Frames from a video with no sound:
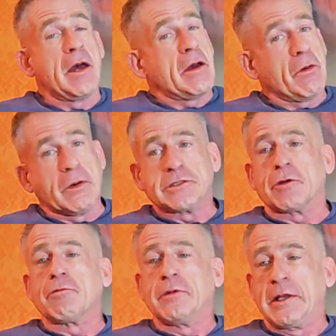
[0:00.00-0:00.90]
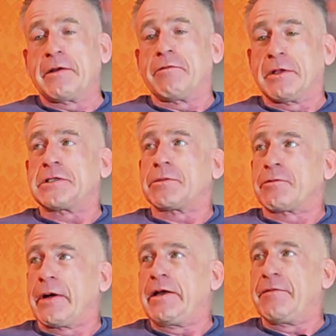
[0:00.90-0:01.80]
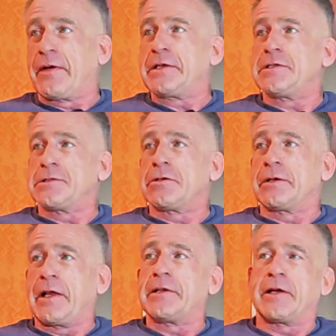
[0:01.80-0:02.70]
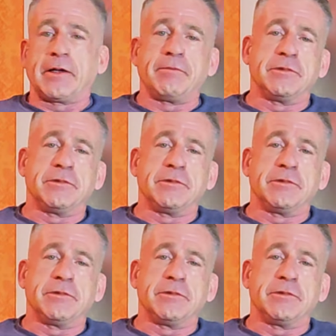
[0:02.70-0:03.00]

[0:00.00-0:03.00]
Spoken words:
It was really, really some great advances during that time.